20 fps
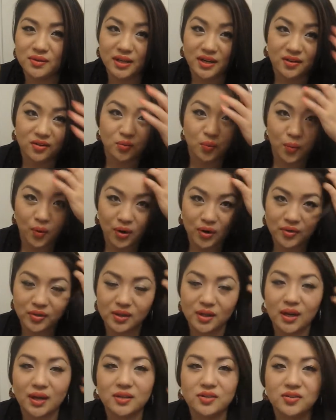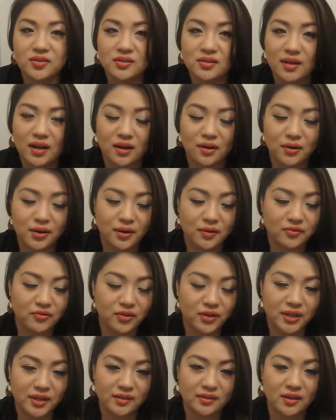than it's worth then I just, I don't know, I
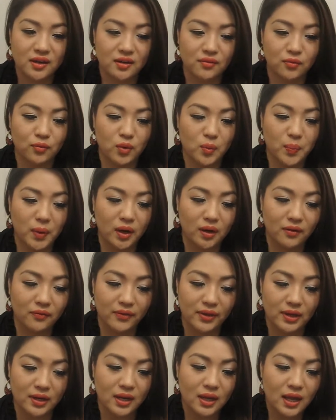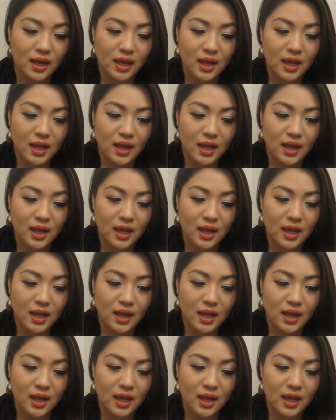feel like it's kind of a ripoff. And